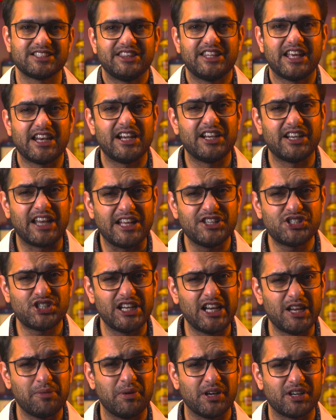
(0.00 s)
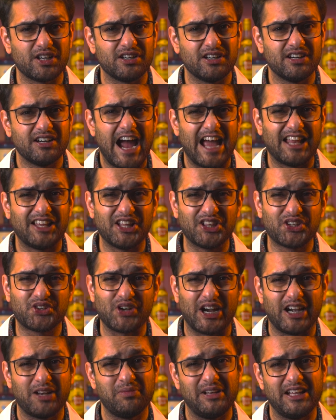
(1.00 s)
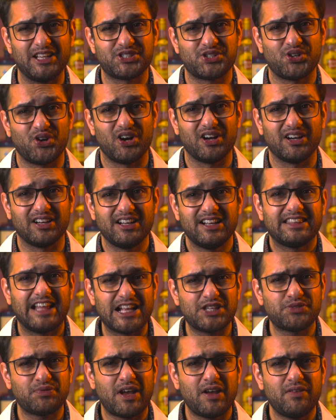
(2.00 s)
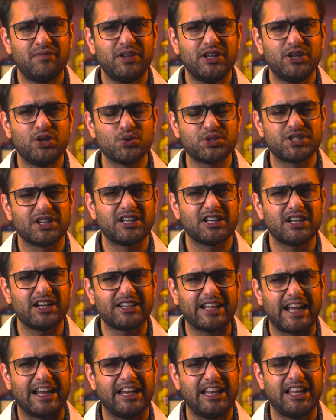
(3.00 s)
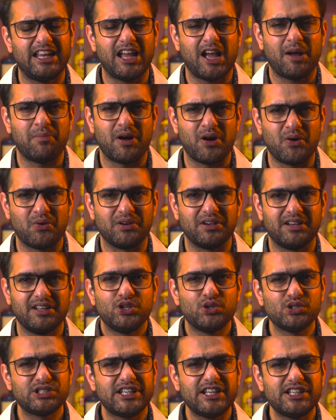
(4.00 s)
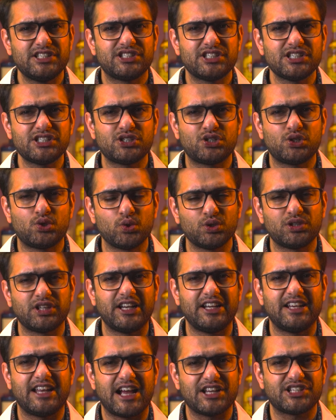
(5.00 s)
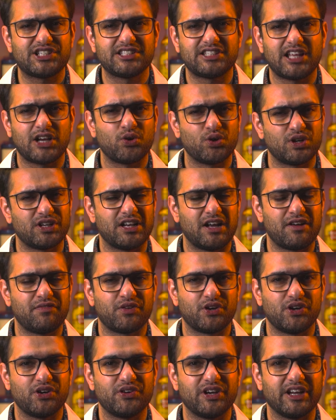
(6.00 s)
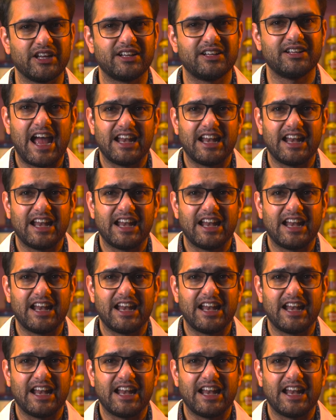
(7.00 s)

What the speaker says: They're intentionally bitter and incredibly strong. That's why we use it in a tiny amount. Usually just 2-3 dashes are good enough for a drink.